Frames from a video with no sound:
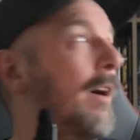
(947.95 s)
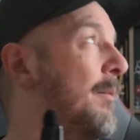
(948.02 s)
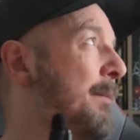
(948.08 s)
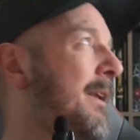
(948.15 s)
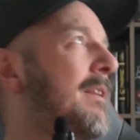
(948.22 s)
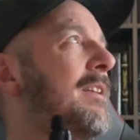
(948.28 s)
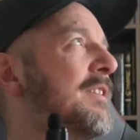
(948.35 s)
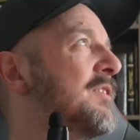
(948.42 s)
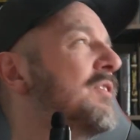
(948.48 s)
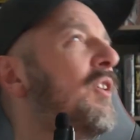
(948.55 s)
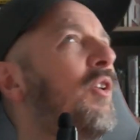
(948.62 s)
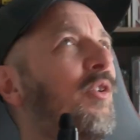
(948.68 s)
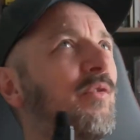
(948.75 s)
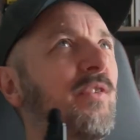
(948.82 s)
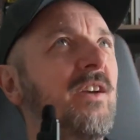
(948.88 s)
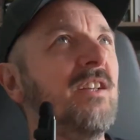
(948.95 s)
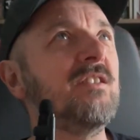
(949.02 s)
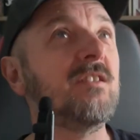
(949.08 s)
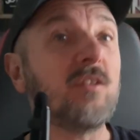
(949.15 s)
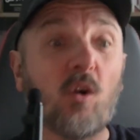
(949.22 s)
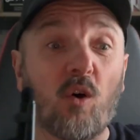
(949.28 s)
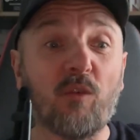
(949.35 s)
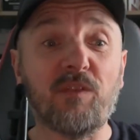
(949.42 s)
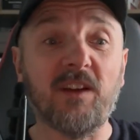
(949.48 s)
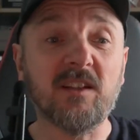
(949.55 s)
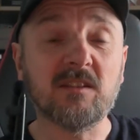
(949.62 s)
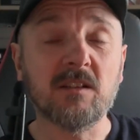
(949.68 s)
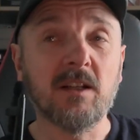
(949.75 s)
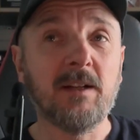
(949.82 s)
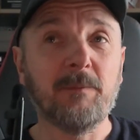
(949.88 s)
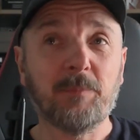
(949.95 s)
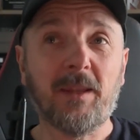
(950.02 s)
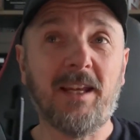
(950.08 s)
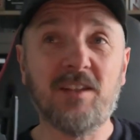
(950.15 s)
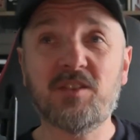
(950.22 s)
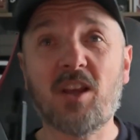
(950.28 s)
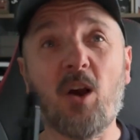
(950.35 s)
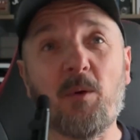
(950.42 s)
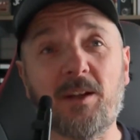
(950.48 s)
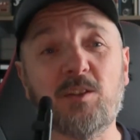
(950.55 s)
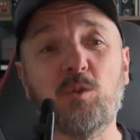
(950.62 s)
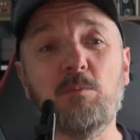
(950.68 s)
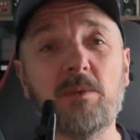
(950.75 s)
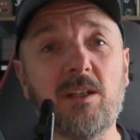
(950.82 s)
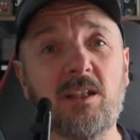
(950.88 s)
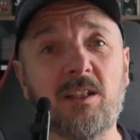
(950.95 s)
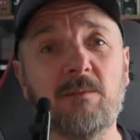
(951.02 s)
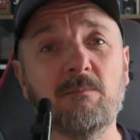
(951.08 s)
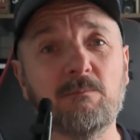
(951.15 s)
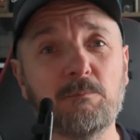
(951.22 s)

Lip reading: this office is going to be